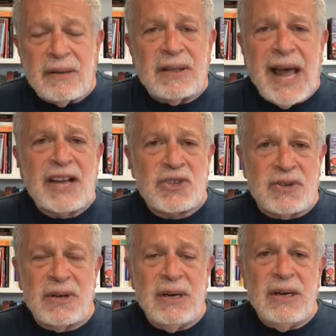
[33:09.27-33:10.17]

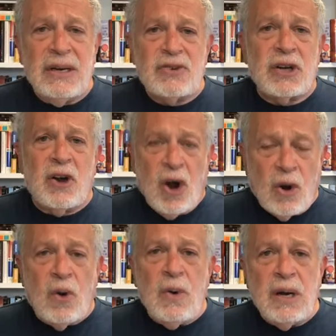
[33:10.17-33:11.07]
last to
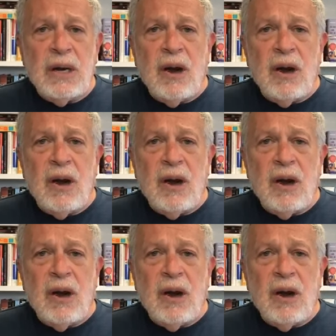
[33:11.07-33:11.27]
go.